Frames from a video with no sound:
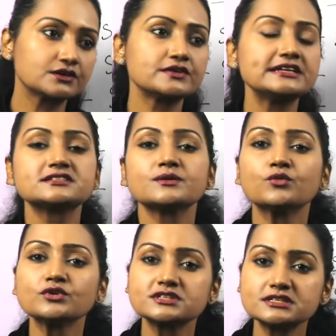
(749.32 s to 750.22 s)
read some
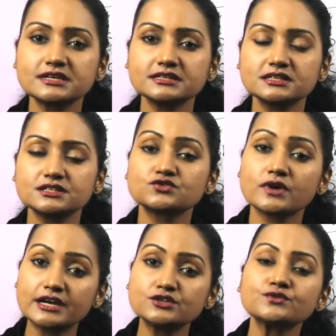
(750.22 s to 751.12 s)
more sentences.
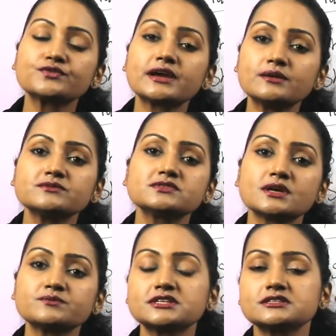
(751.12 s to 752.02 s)
Try to frame
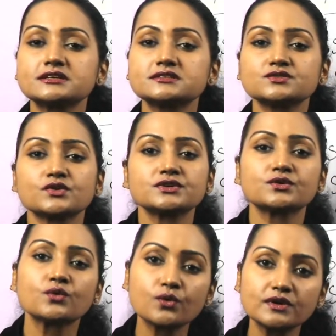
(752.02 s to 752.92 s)
some sentences on
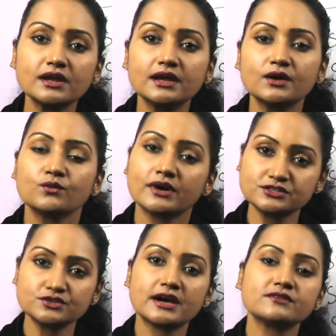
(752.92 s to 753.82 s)
your own.
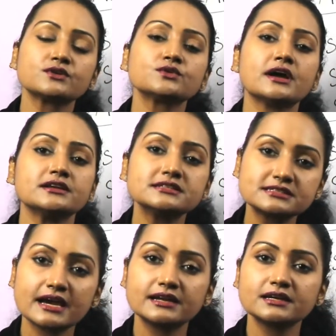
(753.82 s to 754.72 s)
Once you have a good
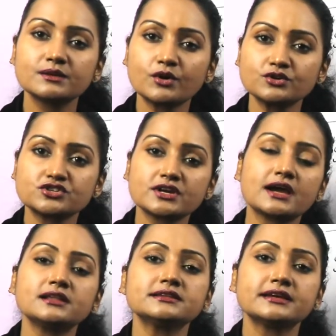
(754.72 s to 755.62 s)
understanding about
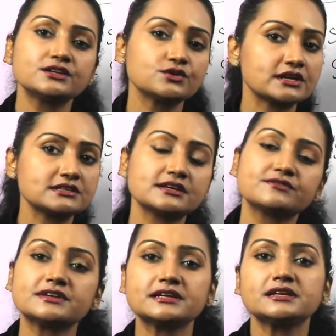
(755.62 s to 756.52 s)
shall, then you can
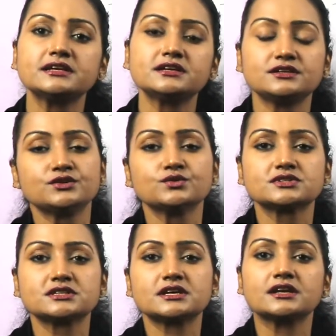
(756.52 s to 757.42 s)
definitely use
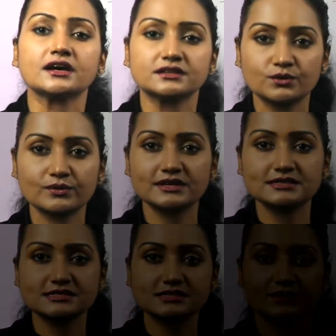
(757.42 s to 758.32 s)
it in other ways.
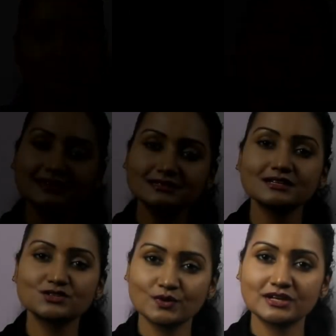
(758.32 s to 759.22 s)
Next
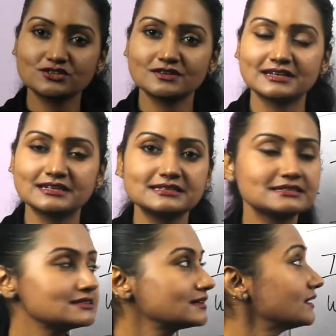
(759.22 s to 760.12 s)
situation is